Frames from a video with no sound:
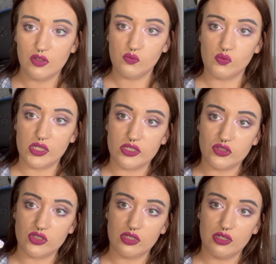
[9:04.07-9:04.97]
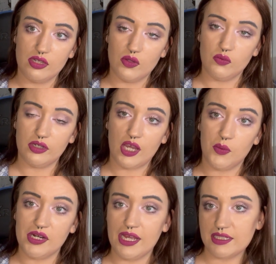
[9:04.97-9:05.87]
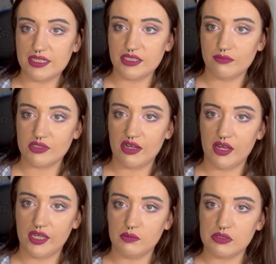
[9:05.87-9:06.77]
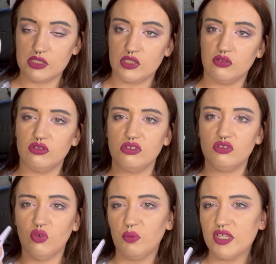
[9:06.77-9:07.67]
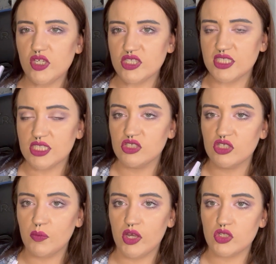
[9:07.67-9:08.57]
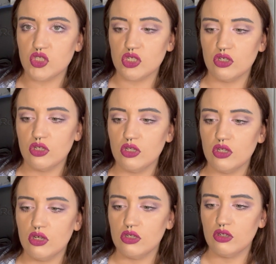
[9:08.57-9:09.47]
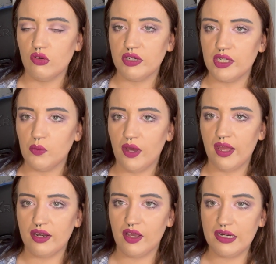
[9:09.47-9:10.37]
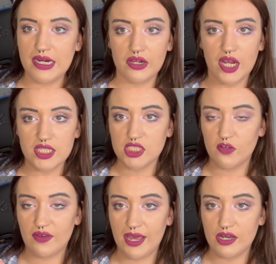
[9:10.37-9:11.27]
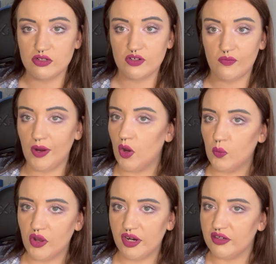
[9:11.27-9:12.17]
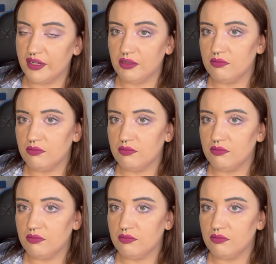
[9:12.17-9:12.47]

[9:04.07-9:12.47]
which come in handy sometimes. I don't normally use scissors too much, only when I need to cut stuff out of my homework, like